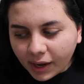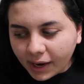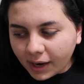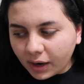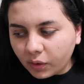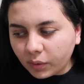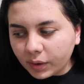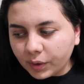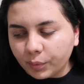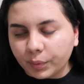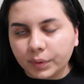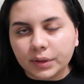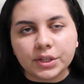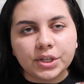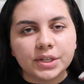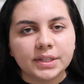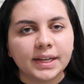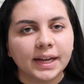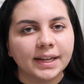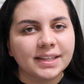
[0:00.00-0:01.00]
how it really
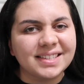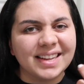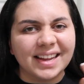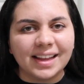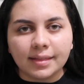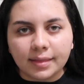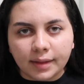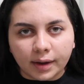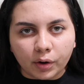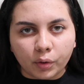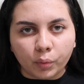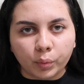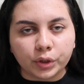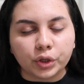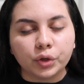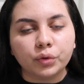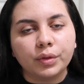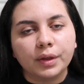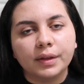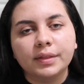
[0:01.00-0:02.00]
just gets in there when
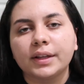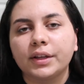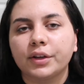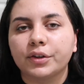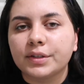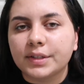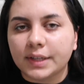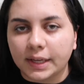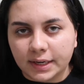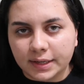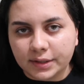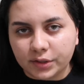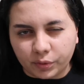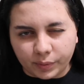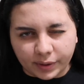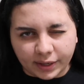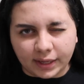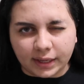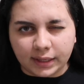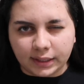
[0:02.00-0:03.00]
you think that your skin is
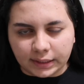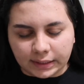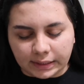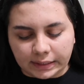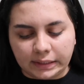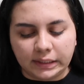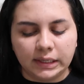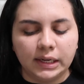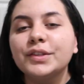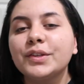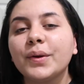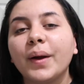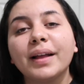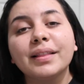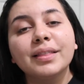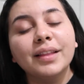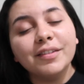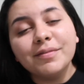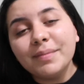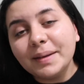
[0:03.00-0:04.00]
already clean. So I
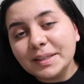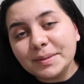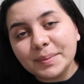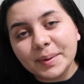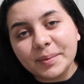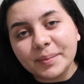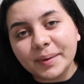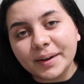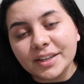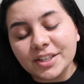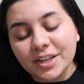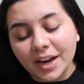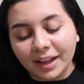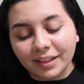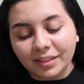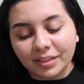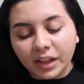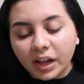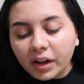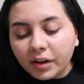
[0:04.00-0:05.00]
love my spin brush. I
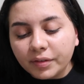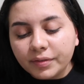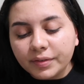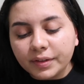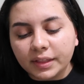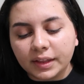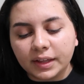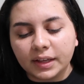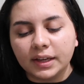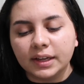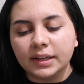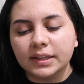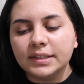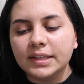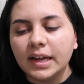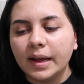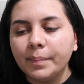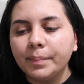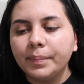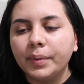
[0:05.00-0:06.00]
love the
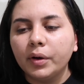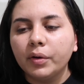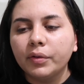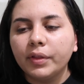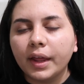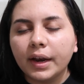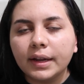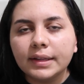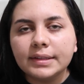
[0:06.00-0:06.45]
tempo that